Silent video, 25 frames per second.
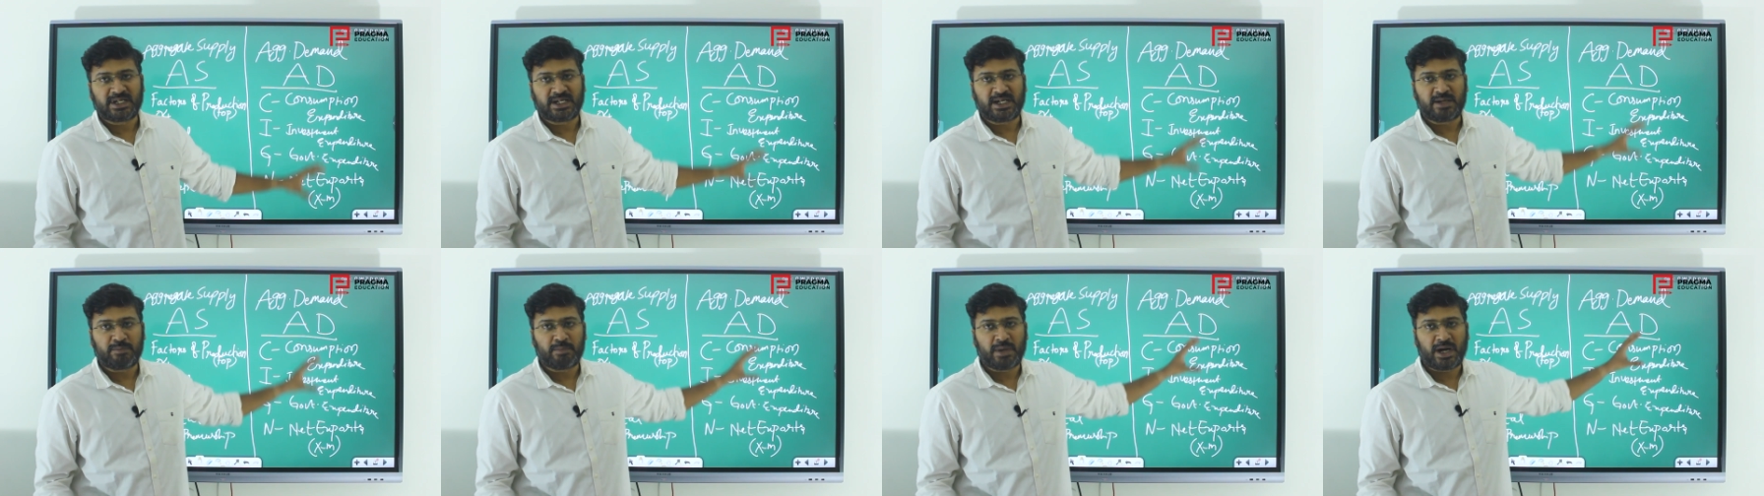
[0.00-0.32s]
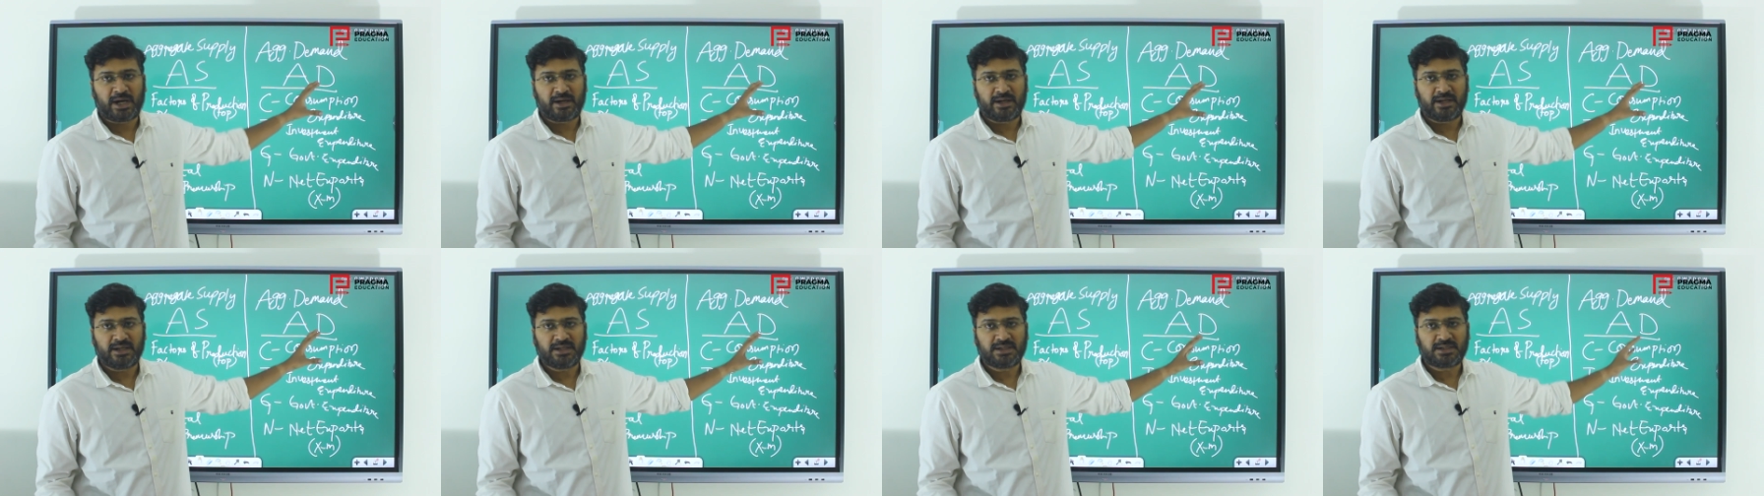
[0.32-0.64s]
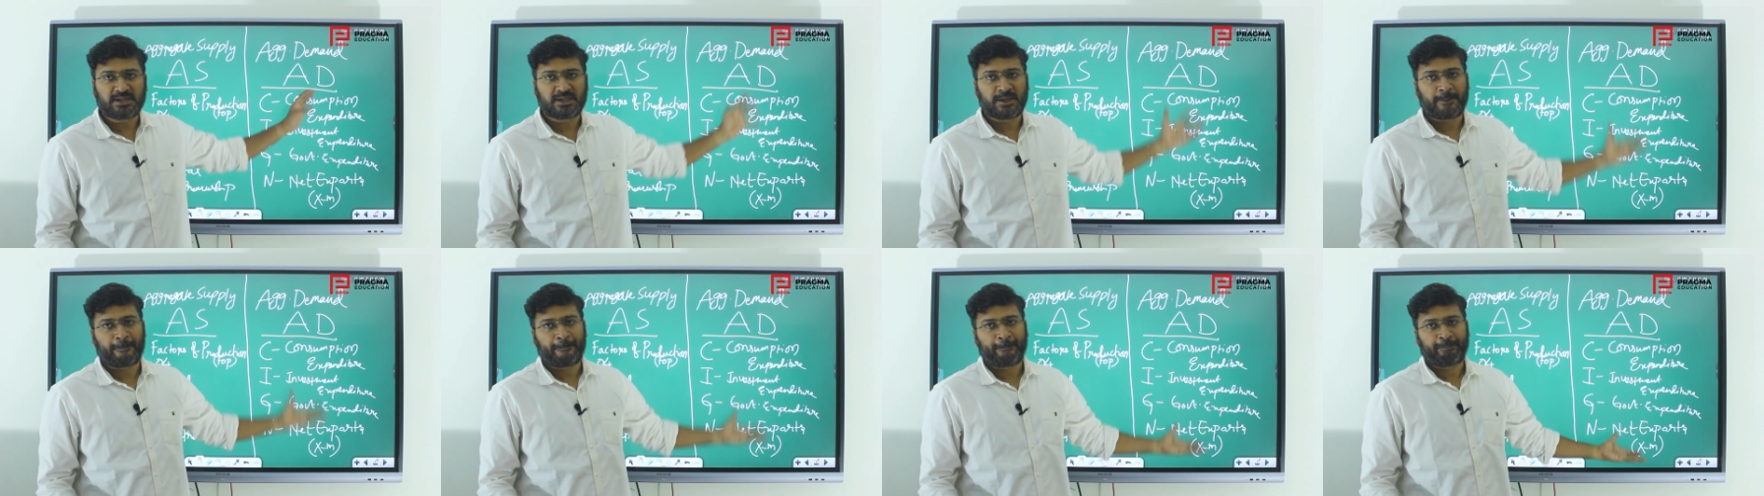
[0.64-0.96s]
demand
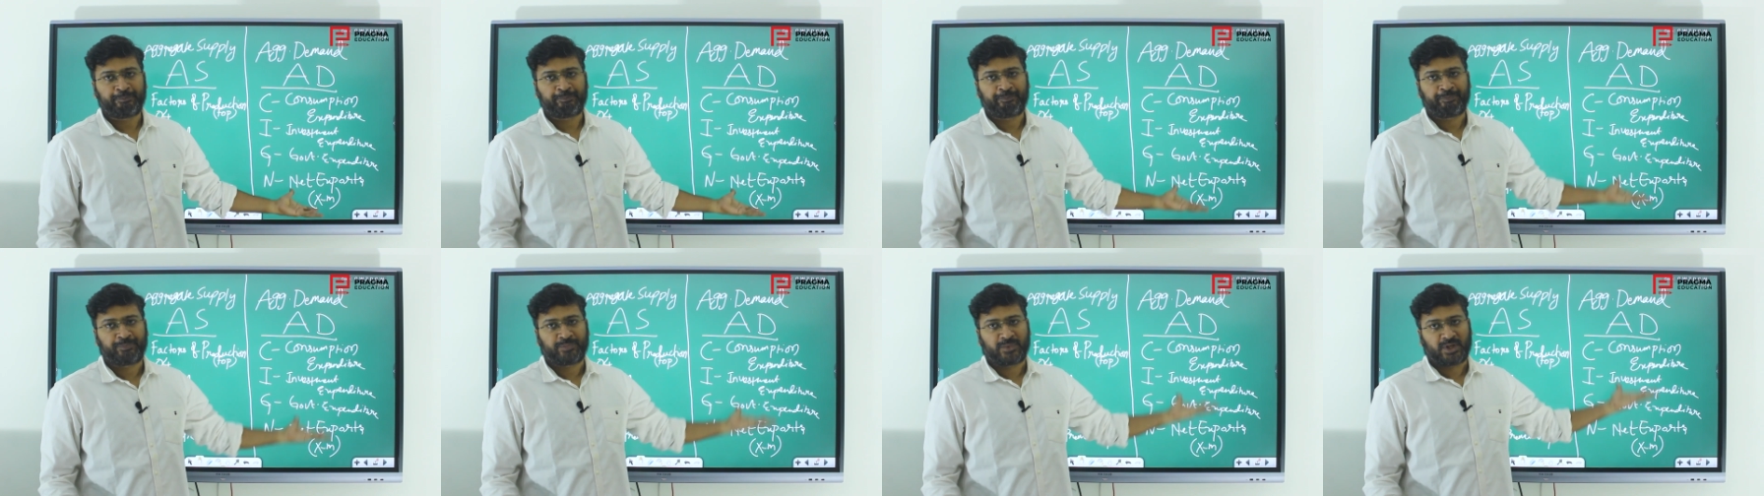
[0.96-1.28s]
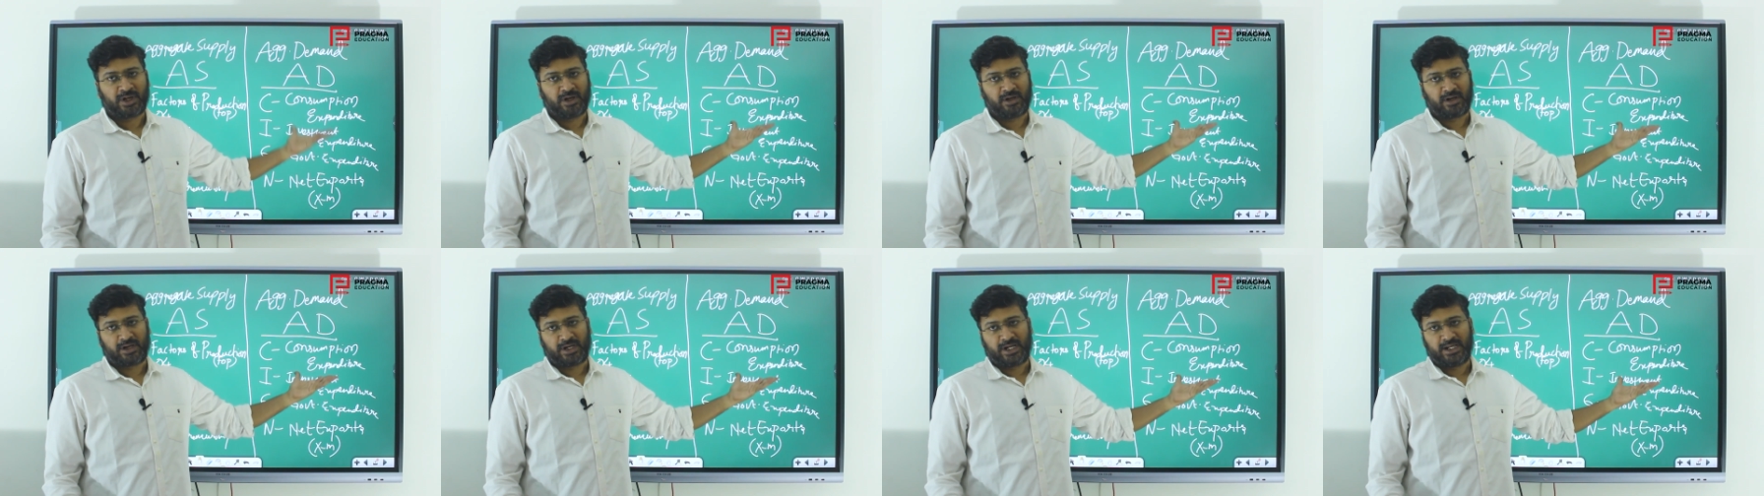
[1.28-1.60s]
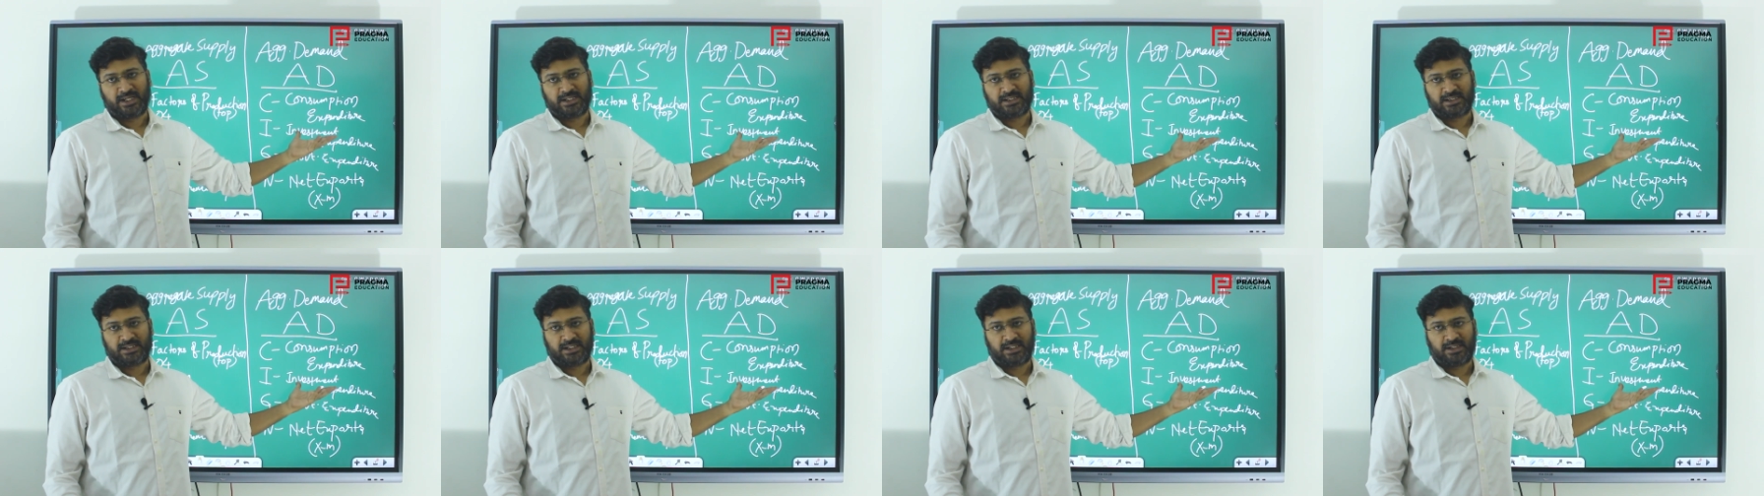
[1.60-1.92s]
is
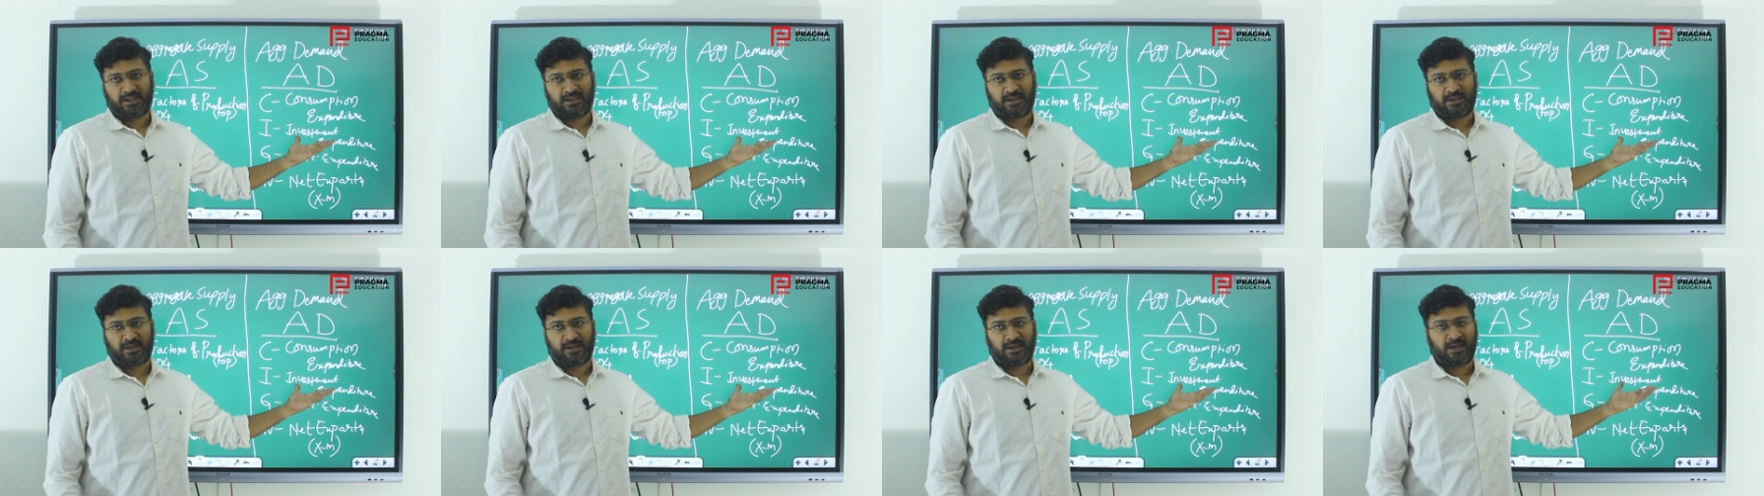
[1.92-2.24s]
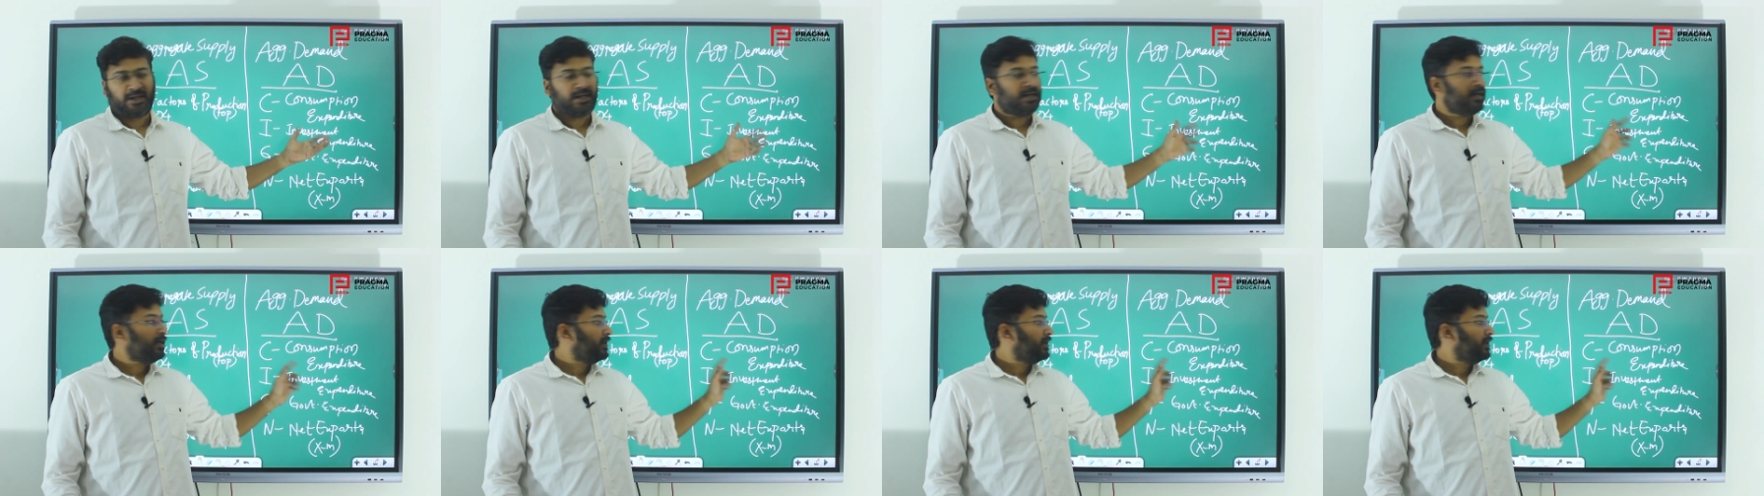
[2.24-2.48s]
rising.